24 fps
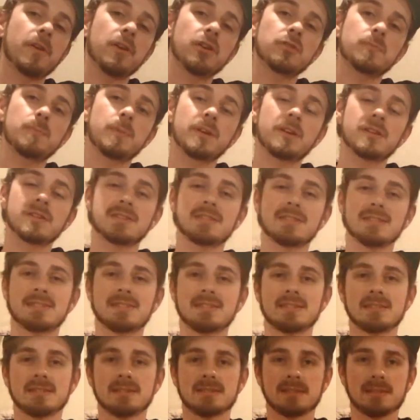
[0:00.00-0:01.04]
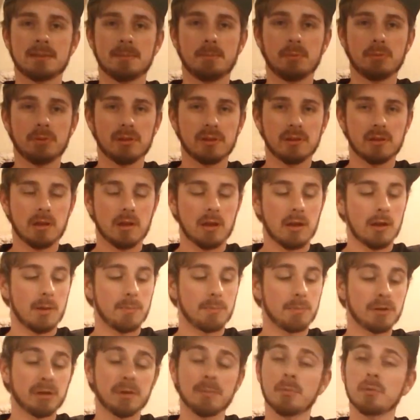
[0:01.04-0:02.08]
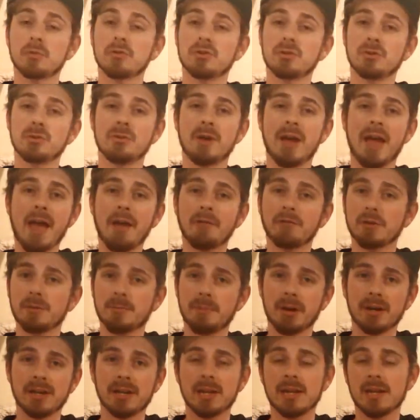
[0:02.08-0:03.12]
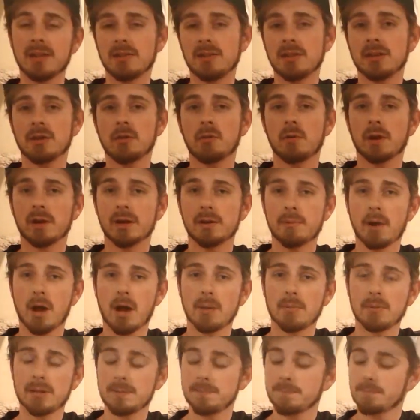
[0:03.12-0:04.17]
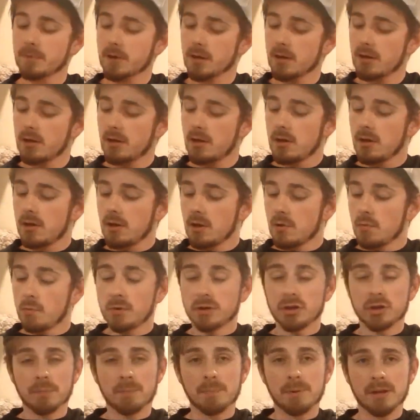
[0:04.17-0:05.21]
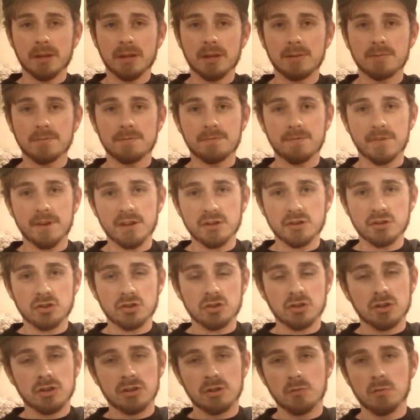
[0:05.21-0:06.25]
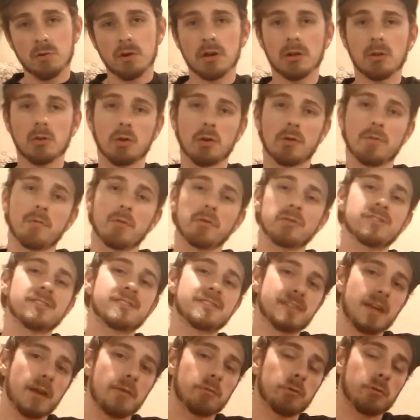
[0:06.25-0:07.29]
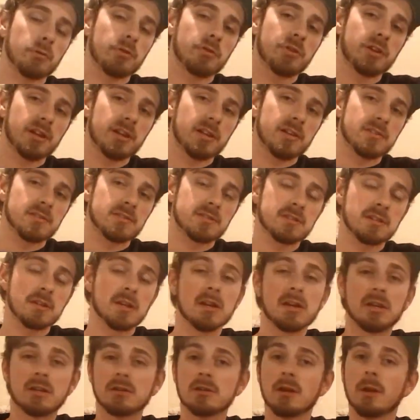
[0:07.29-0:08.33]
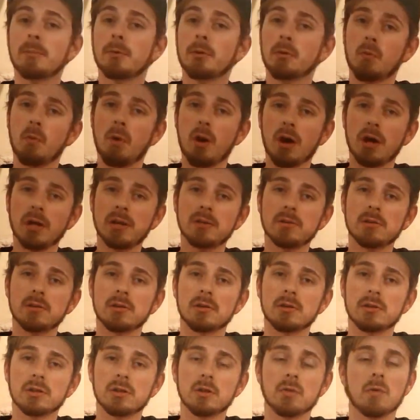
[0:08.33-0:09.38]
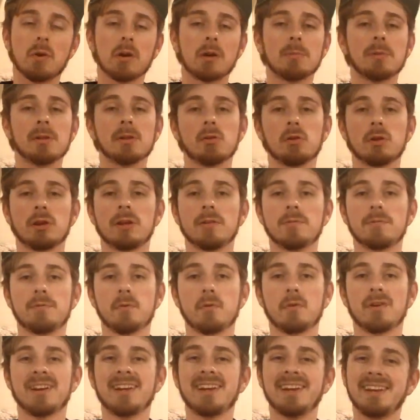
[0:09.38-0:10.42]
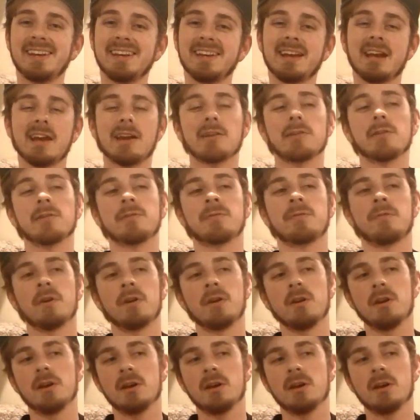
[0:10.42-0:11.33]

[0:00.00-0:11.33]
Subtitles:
fish because this is applicable to everybody in the aquarium hobby. When you're picking fish, you want to look for several things. Number one, you want to be looking for any kind of